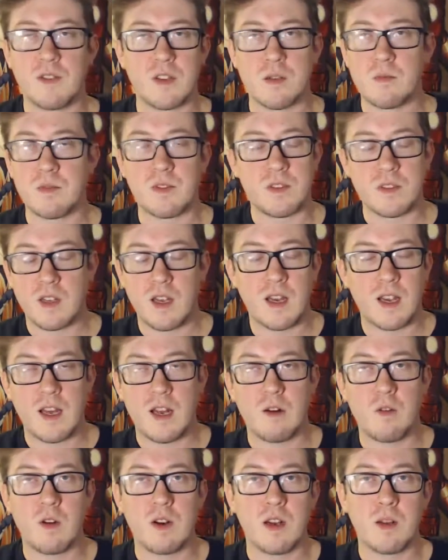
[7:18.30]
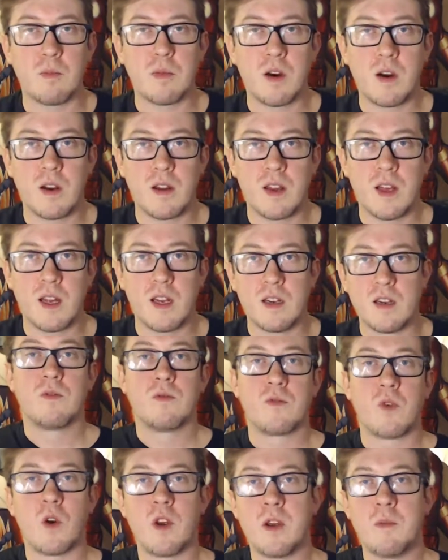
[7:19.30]
him. She's like, I don't want any part of that.
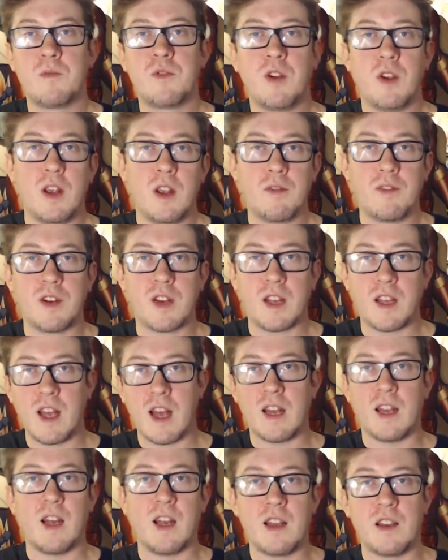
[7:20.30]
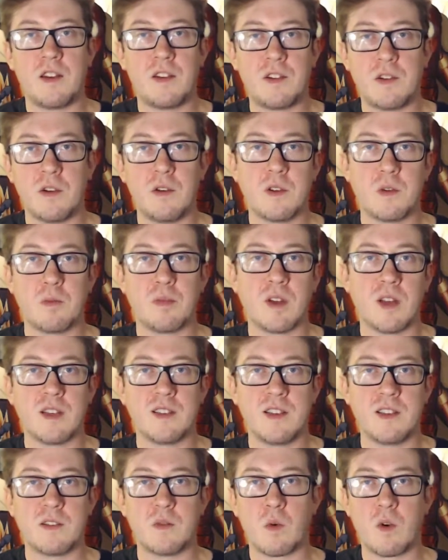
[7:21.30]
For him to even get into the place
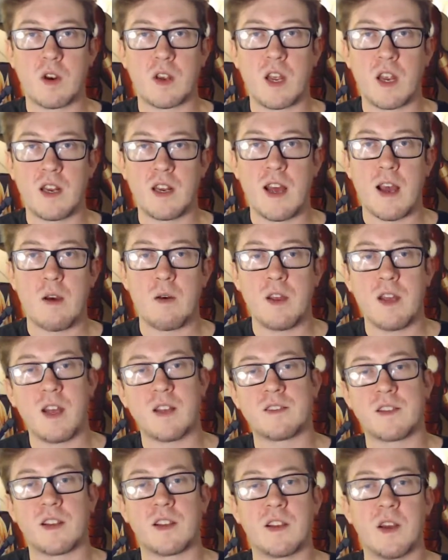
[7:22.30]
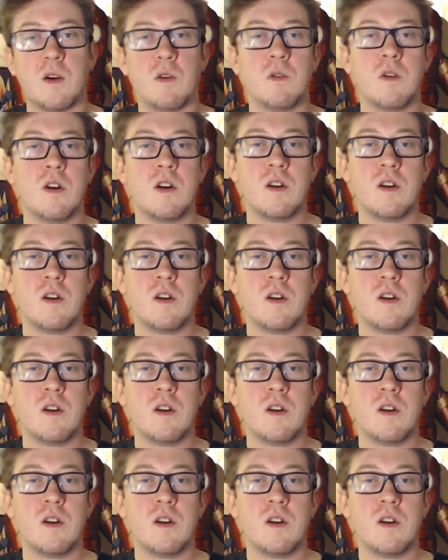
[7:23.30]
he's working now, he has to go